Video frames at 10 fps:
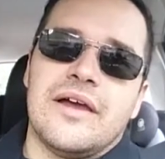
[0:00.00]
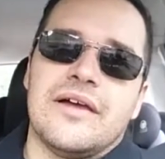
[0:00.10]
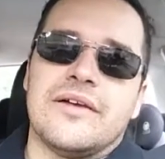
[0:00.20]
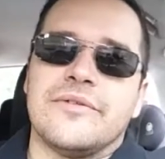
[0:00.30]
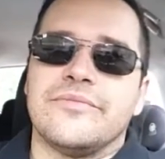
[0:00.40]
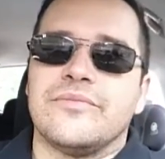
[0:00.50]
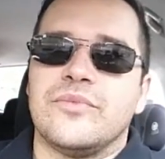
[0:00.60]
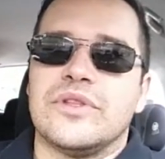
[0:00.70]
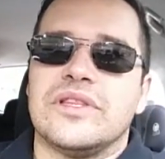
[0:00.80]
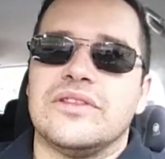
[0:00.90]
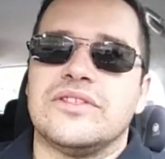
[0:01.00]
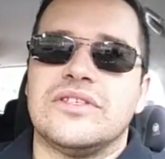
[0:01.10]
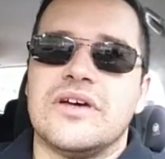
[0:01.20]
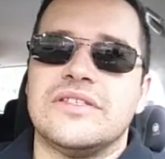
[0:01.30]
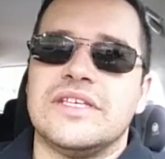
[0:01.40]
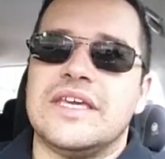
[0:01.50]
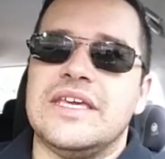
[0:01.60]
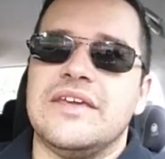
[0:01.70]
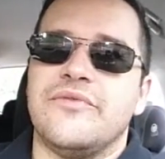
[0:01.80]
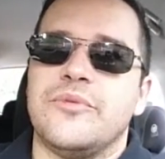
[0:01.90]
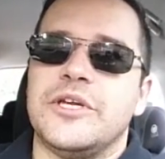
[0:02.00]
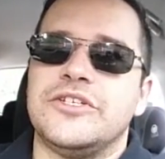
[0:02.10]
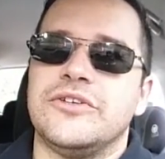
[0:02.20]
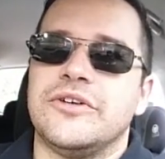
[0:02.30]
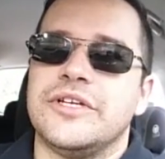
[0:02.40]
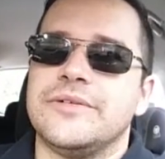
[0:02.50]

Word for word: um, with tons of key information on